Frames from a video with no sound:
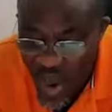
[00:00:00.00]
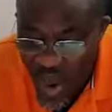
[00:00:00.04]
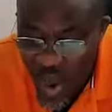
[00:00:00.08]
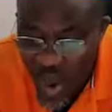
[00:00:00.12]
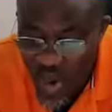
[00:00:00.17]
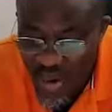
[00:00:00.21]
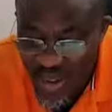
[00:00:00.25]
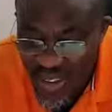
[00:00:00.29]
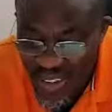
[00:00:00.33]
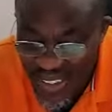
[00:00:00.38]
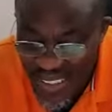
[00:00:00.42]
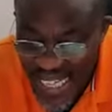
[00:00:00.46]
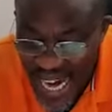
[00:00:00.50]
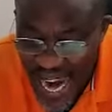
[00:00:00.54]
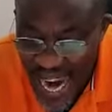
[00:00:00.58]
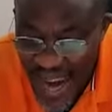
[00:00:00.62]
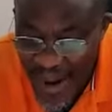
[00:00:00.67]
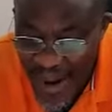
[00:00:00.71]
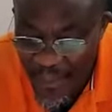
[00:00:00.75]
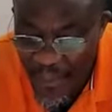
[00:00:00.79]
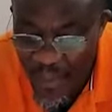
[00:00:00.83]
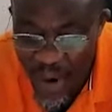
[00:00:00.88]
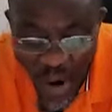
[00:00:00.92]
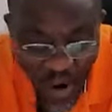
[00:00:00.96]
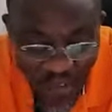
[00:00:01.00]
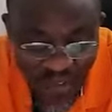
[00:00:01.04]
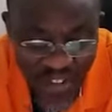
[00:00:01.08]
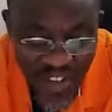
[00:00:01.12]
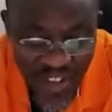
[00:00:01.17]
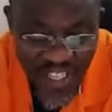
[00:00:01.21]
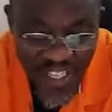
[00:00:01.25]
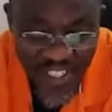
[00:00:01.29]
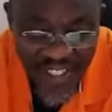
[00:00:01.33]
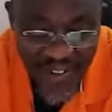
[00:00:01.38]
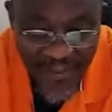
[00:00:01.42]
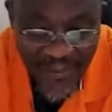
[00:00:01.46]
own time of
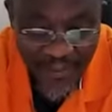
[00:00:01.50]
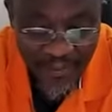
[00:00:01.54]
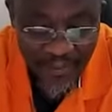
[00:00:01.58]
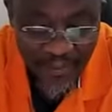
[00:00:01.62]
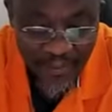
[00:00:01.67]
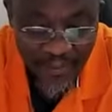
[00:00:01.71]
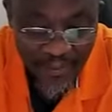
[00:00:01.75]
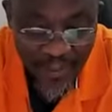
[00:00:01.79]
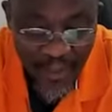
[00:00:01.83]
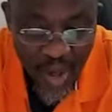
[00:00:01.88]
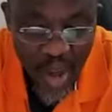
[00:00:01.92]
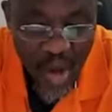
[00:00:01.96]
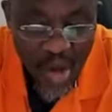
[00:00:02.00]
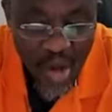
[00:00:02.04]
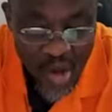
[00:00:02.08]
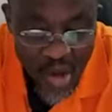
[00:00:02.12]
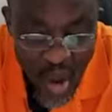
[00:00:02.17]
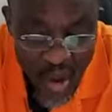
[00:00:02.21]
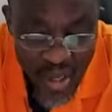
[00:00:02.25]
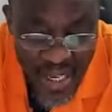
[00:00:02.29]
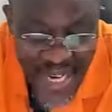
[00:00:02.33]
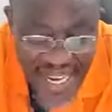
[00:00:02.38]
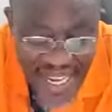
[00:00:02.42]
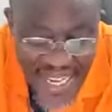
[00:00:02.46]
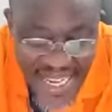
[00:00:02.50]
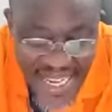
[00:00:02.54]
need. So the